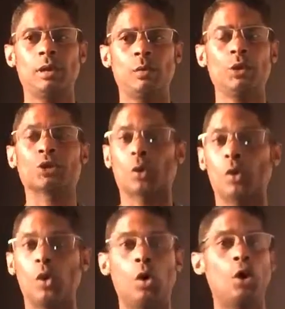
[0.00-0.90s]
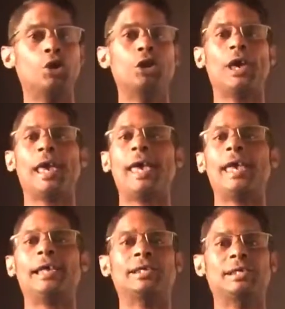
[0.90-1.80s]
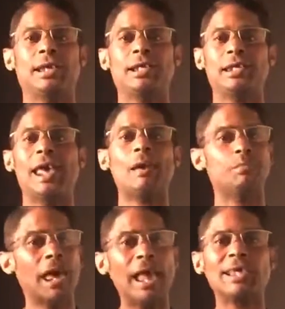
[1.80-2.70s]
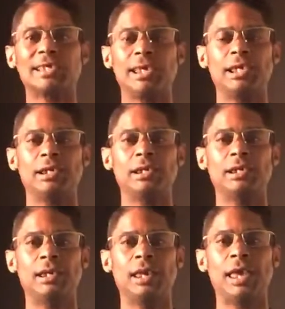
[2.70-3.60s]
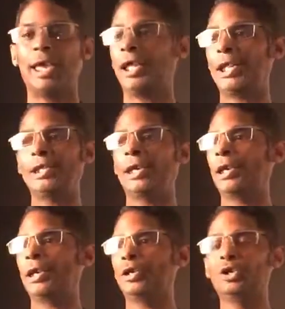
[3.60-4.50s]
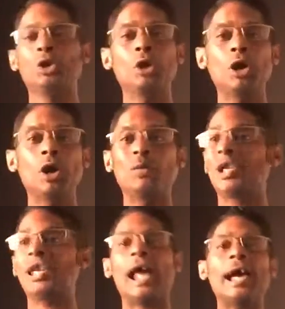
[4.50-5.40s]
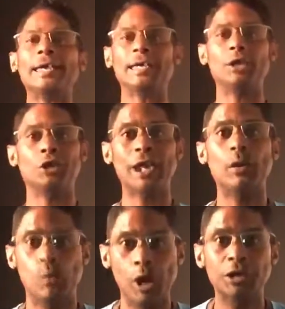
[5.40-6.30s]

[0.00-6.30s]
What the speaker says: with all your eggs in that basket, and you're relying on that one